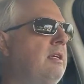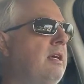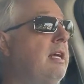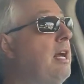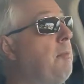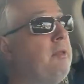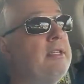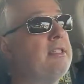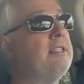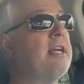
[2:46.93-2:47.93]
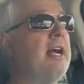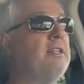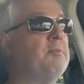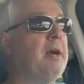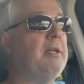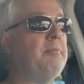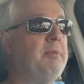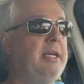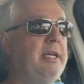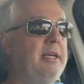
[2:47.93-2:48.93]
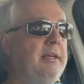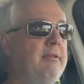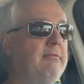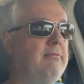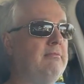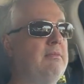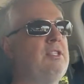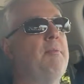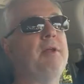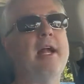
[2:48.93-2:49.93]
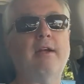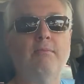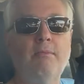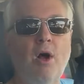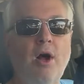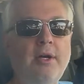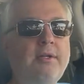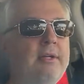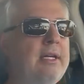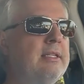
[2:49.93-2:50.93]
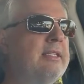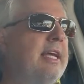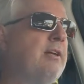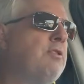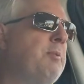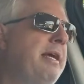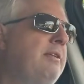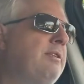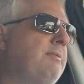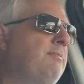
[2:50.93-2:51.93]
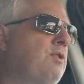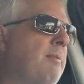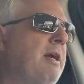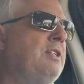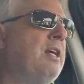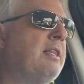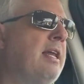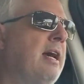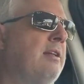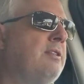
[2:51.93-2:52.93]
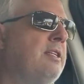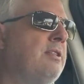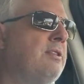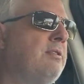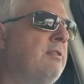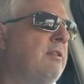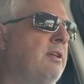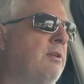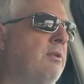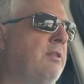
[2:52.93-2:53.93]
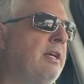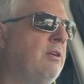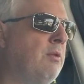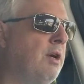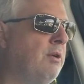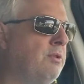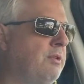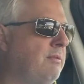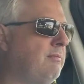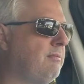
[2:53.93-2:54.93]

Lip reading: A couple of these designs might be something I could mod in the Seiko space, so I might check that out as this little thing grows.